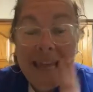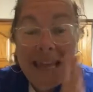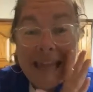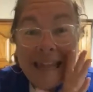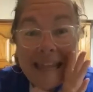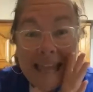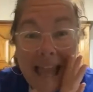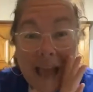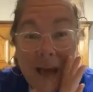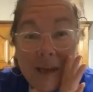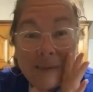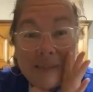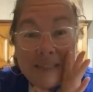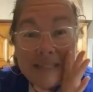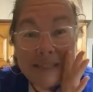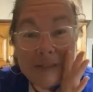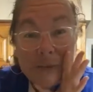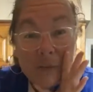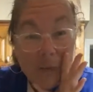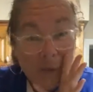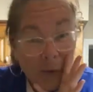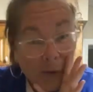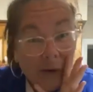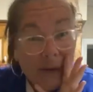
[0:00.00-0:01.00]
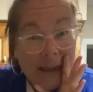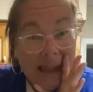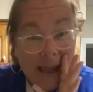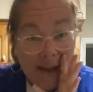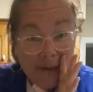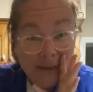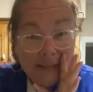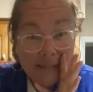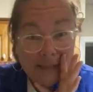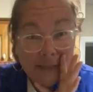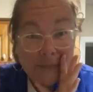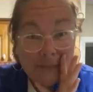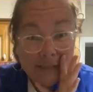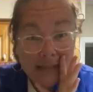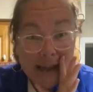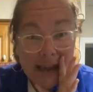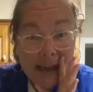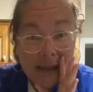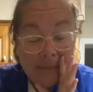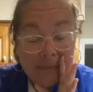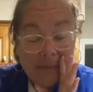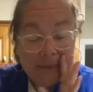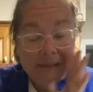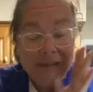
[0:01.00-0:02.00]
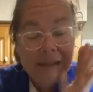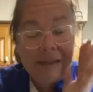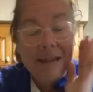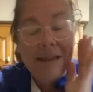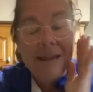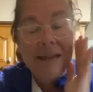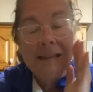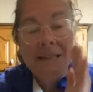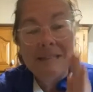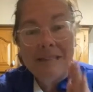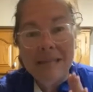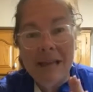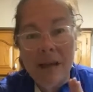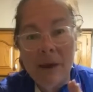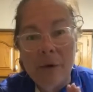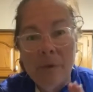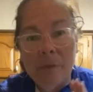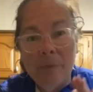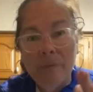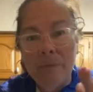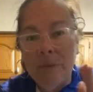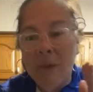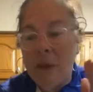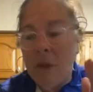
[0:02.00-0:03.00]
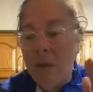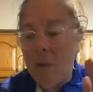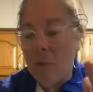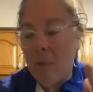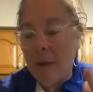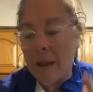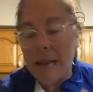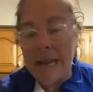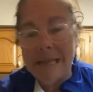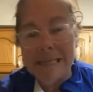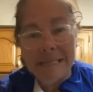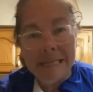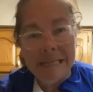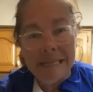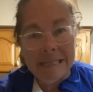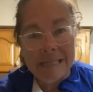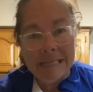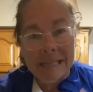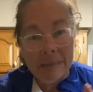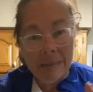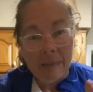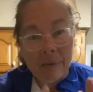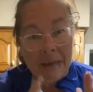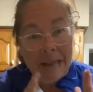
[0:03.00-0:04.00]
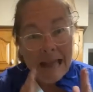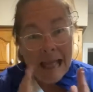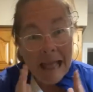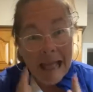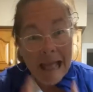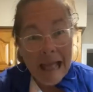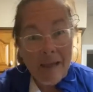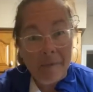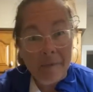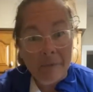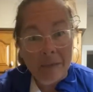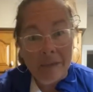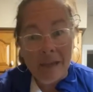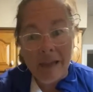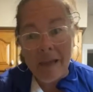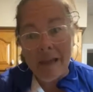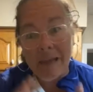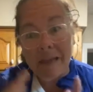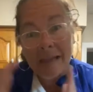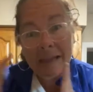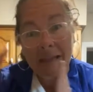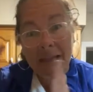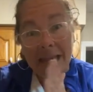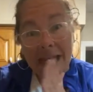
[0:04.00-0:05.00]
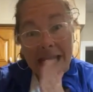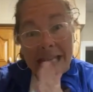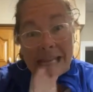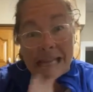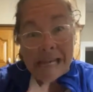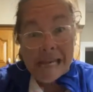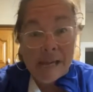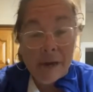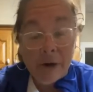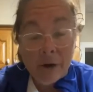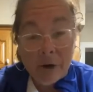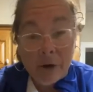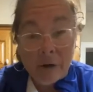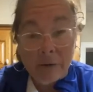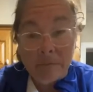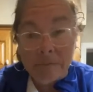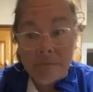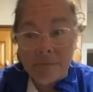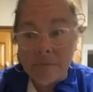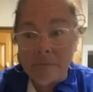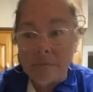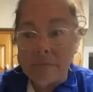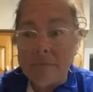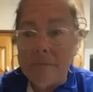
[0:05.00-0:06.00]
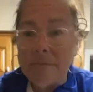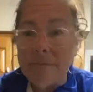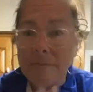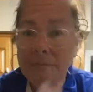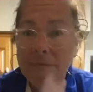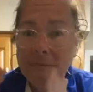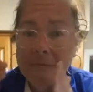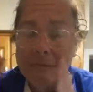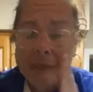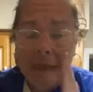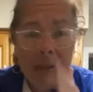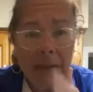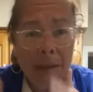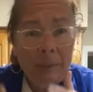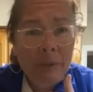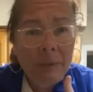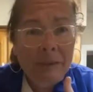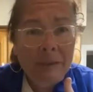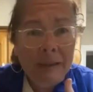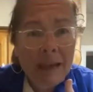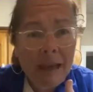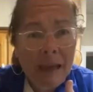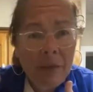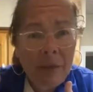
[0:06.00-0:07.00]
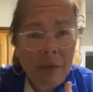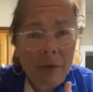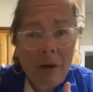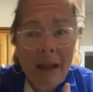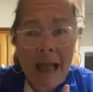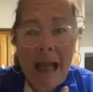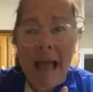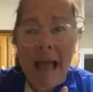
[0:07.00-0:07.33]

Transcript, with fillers: it counts as a workout sometimes. So what I did is I put half the onion in here and I put the other